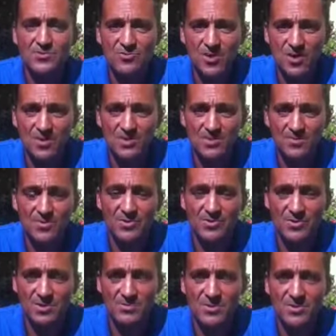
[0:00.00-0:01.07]
drugs and
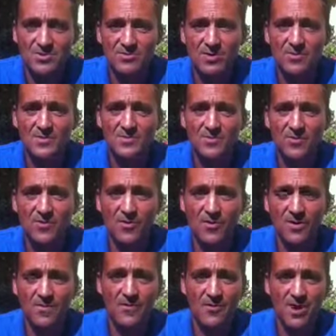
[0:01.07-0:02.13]
prescription drugs for
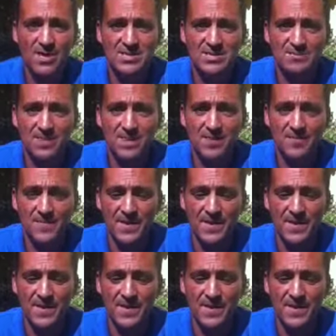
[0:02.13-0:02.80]
asthma.